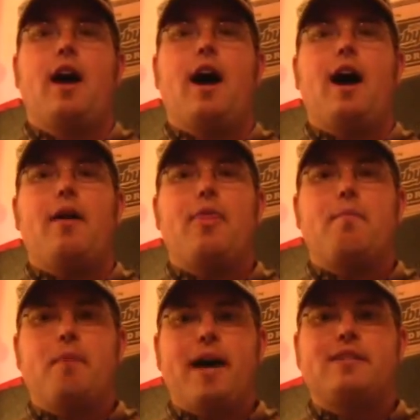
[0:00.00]
The
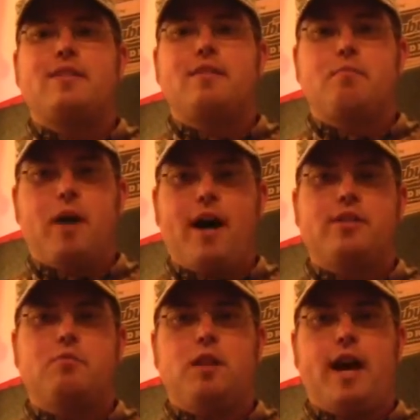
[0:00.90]
best
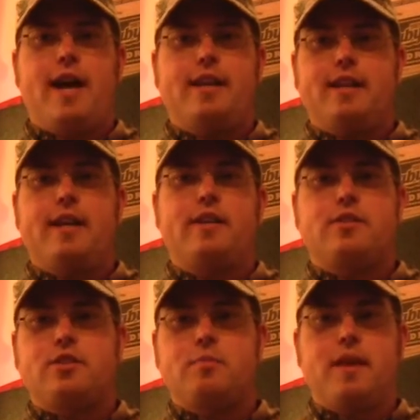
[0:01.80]
possible idea
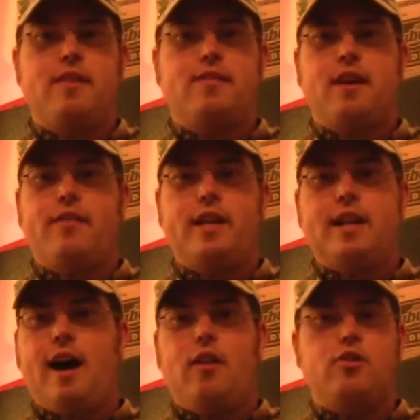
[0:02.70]
is to spend the
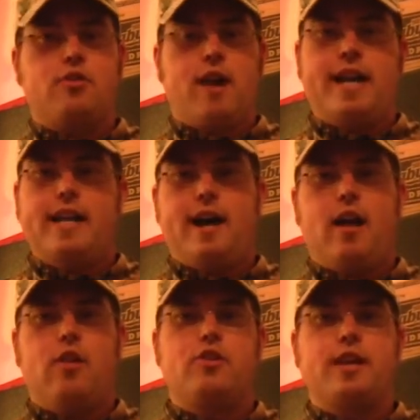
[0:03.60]
$70 or
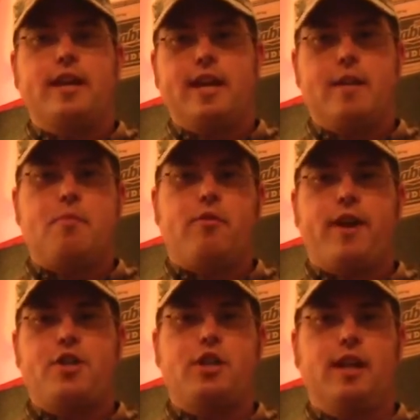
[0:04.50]
$80 and get it
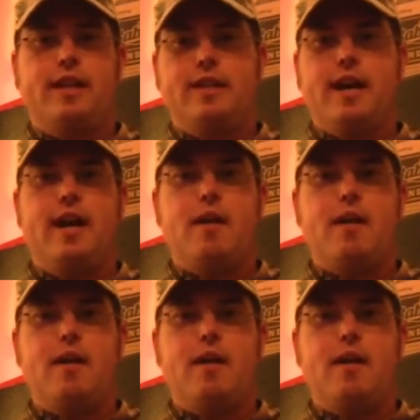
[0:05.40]
professionally done,